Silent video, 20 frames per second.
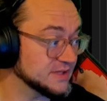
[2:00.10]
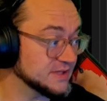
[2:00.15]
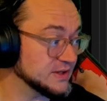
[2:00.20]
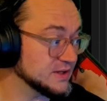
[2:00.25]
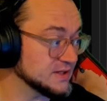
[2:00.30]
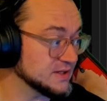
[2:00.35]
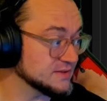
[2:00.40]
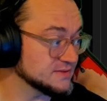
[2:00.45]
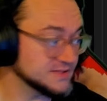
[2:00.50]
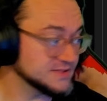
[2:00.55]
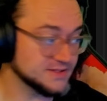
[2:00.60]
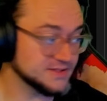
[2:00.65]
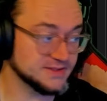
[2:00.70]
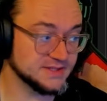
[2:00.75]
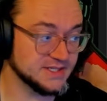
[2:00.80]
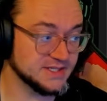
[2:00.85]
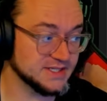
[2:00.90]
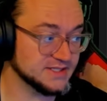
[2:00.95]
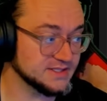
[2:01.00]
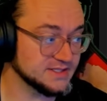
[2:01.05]
there are certain
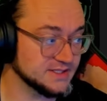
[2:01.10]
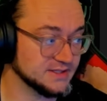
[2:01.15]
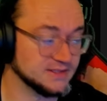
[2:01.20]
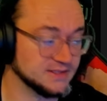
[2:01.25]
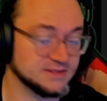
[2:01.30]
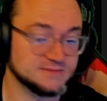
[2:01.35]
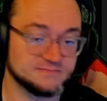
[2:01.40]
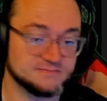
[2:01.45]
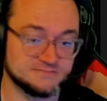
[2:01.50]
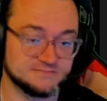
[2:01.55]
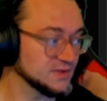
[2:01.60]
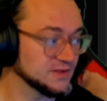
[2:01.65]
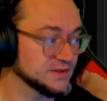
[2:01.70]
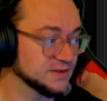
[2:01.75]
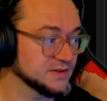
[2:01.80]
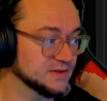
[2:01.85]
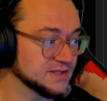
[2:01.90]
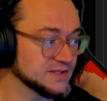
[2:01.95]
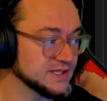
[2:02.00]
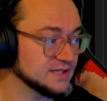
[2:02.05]
things that are
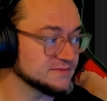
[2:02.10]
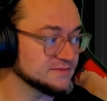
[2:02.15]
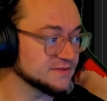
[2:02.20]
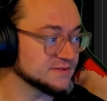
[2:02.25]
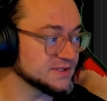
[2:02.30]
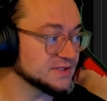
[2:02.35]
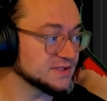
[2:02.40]
literally out of your